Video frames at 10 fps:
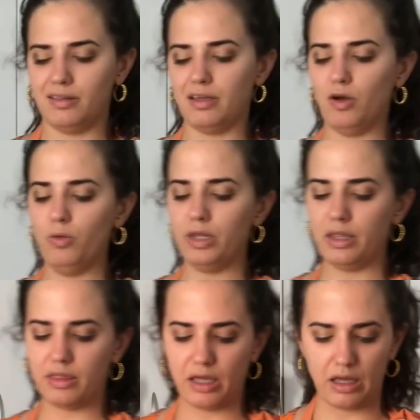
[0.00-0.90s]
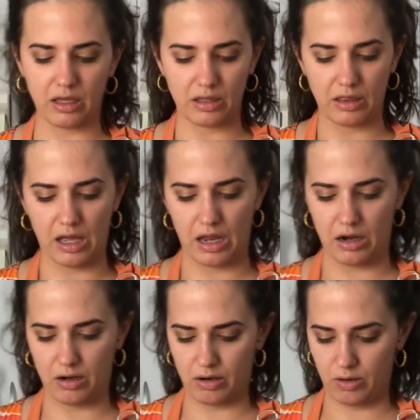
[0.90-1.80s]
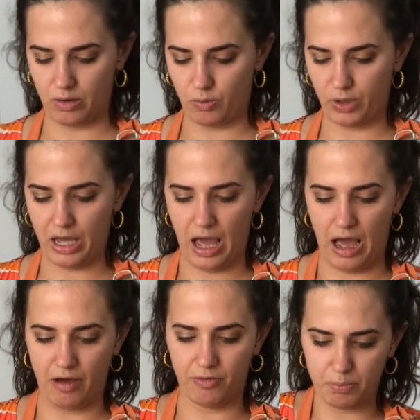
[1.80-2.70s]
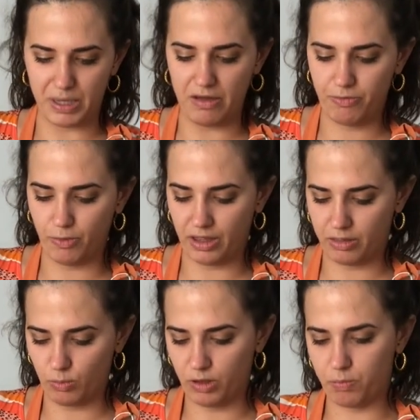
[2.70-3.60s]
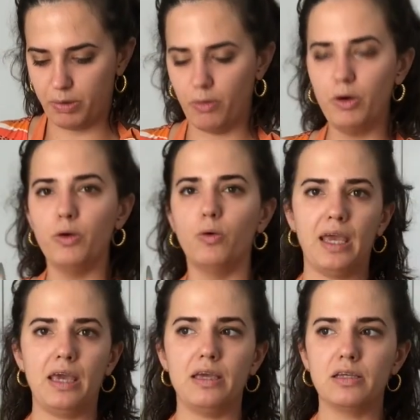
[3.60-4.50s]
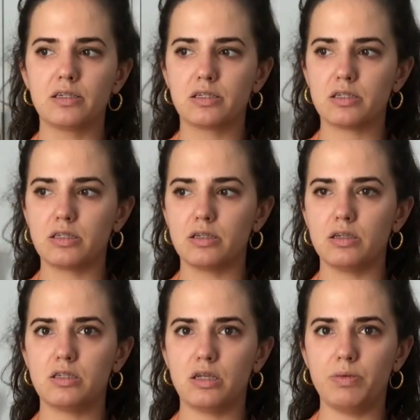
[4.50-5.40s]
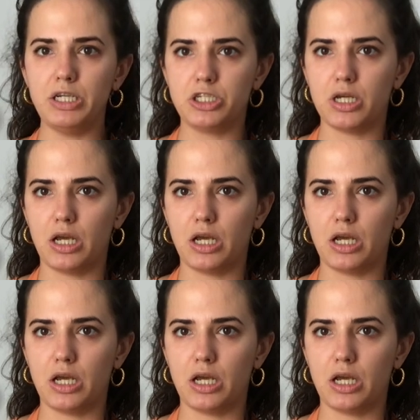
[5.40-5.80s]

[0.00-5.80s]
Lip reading: the only thing that we have beef with Peru is ceviche.